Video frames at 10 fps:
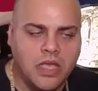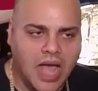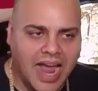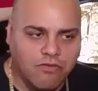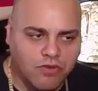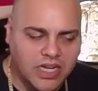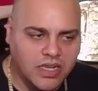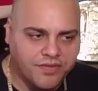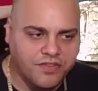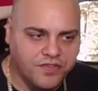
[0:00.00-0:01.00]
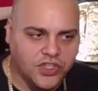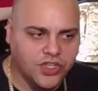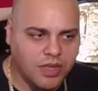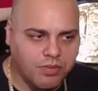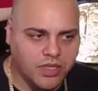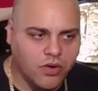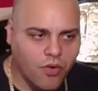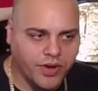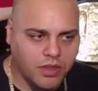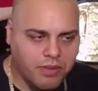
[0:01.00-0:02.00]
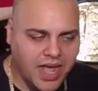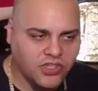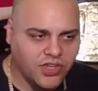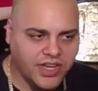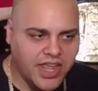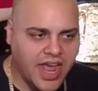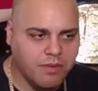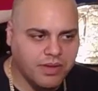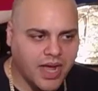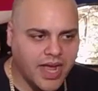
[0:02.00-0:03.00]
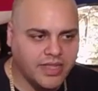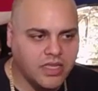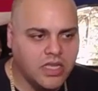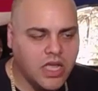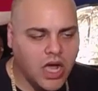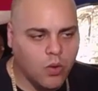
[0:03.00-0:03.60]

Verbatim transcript: I really love the vision that Billy Corgan, the passion that he had behind uh,